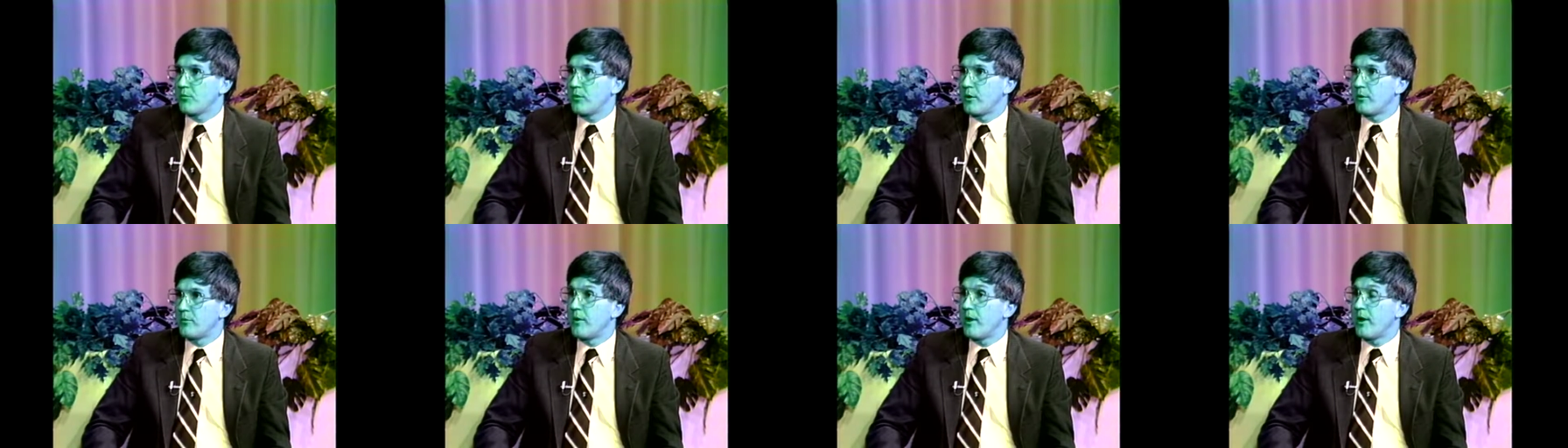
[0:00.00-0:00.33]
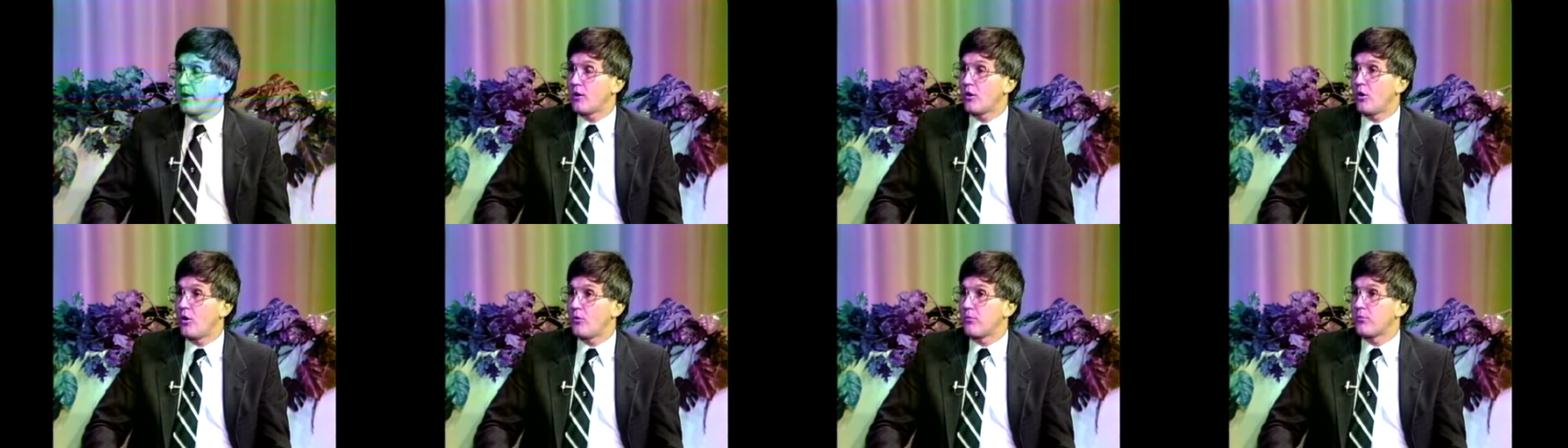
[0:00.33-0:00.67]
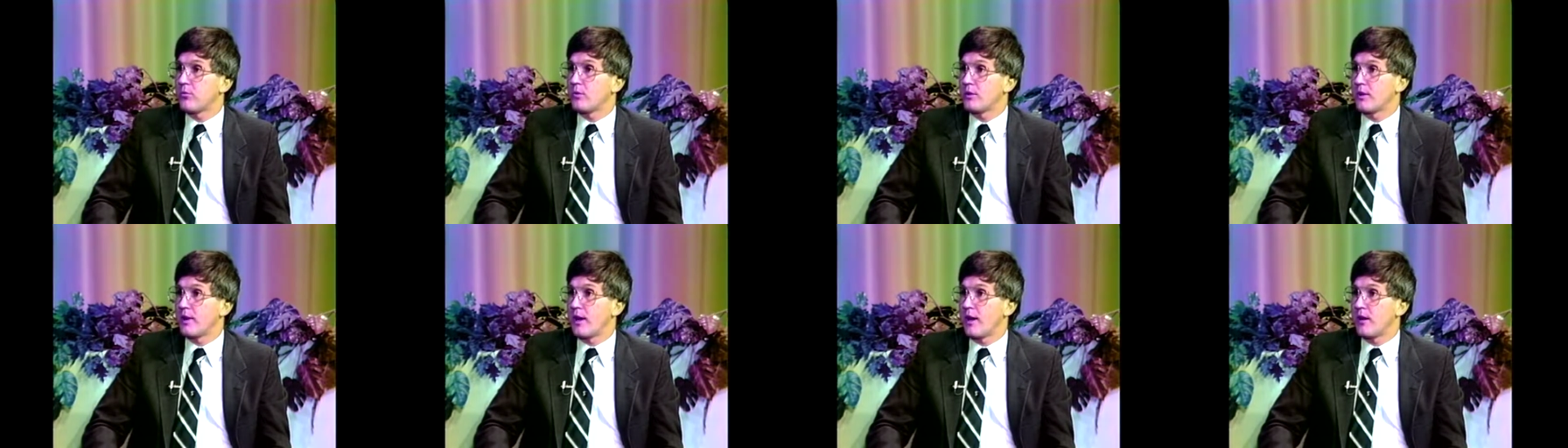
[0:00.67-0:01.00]
we may
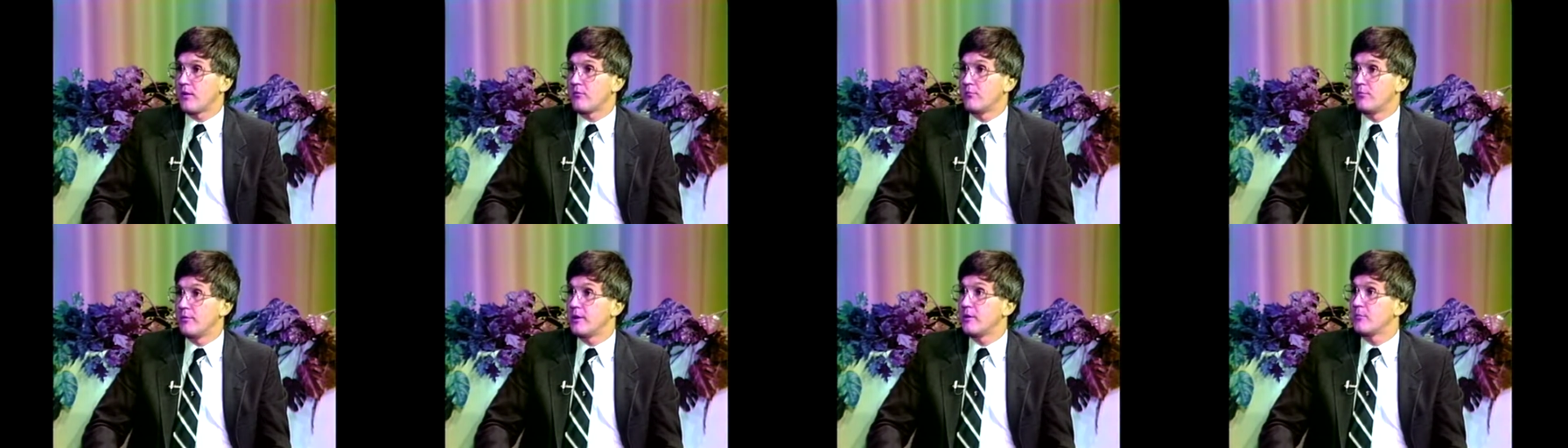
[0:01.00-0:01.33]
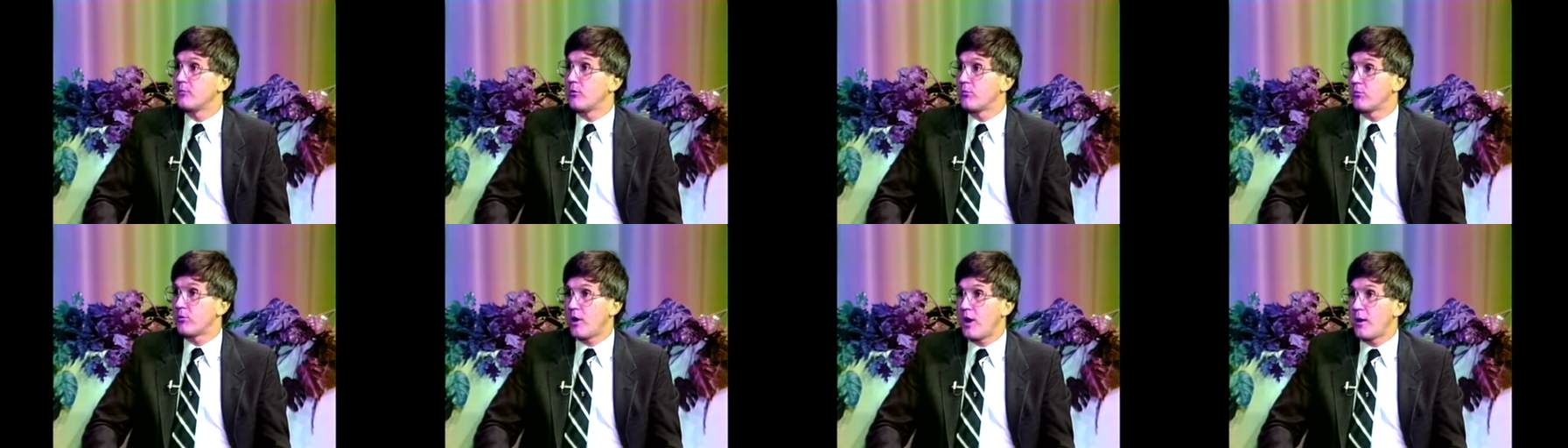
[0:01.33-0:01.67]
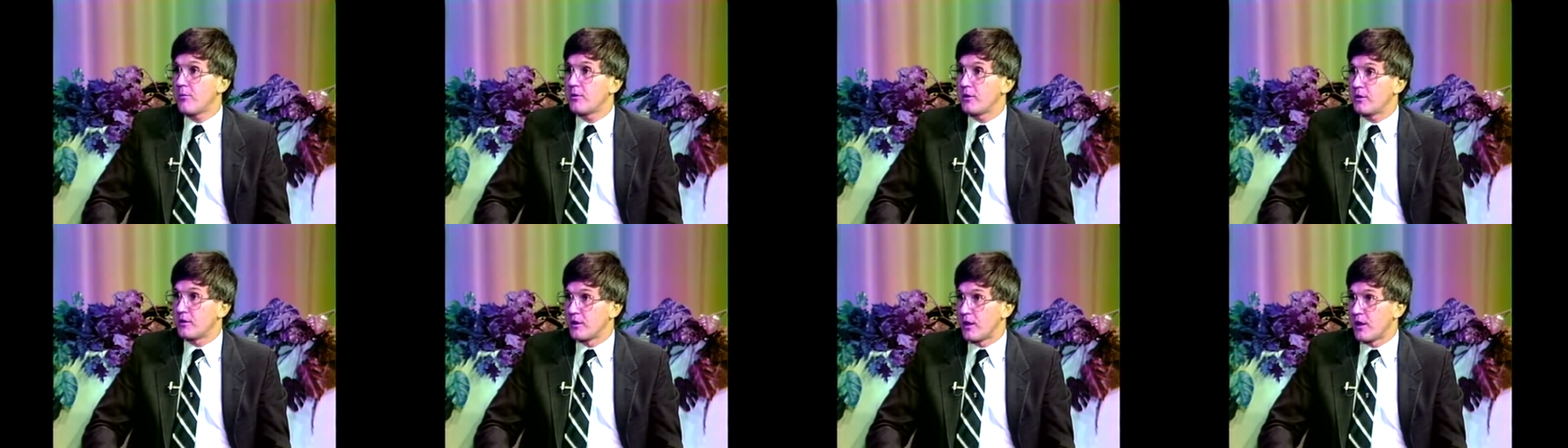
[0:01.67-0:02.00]
hopefully have minimal
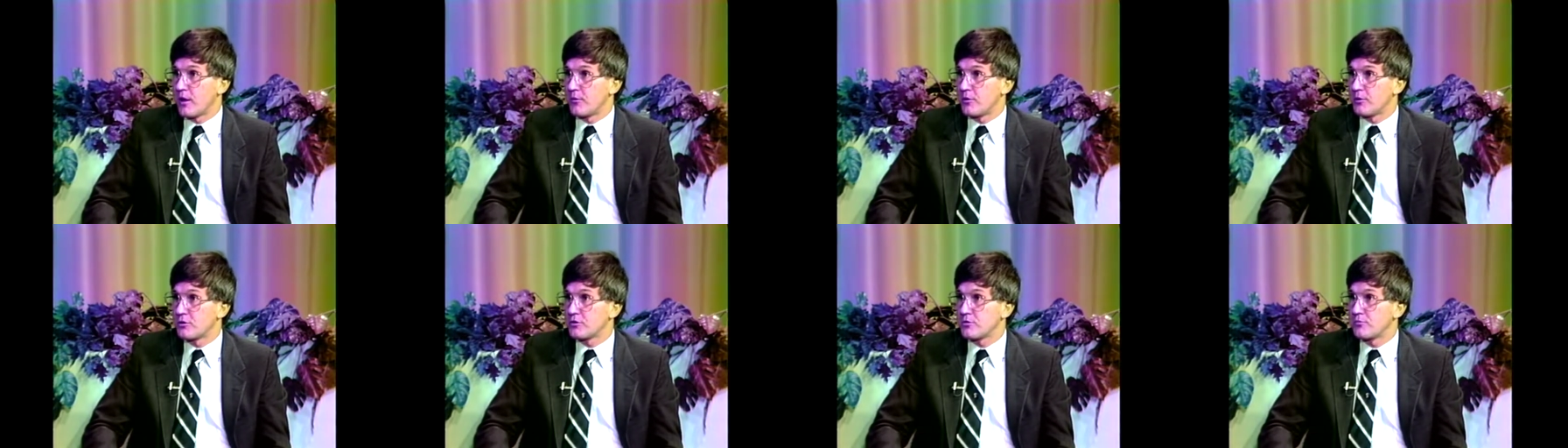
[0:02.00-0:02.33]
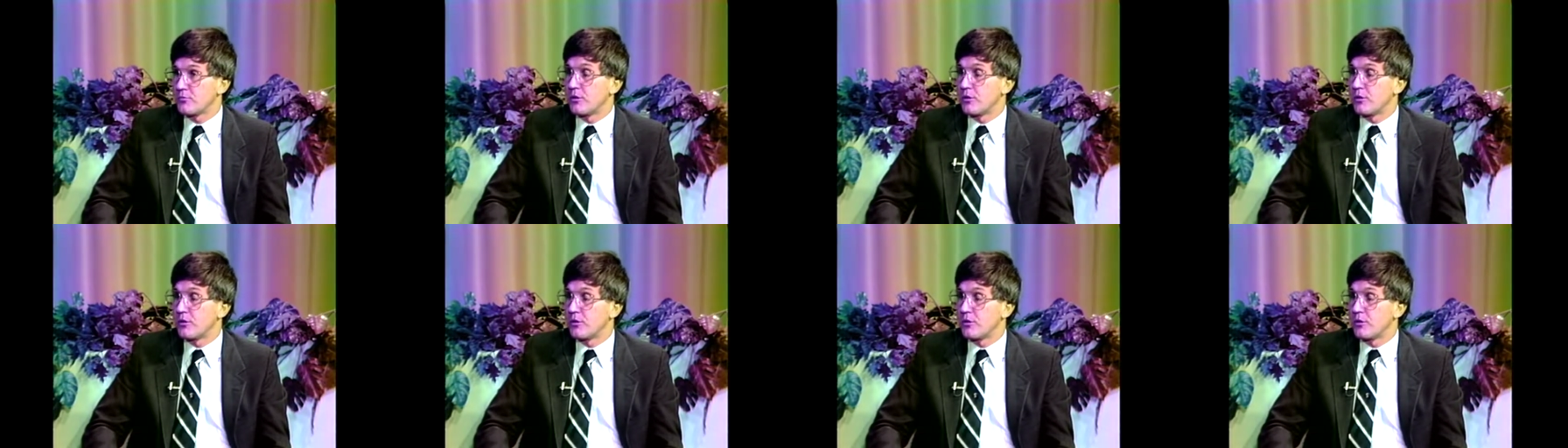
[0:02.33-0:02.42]
property damage,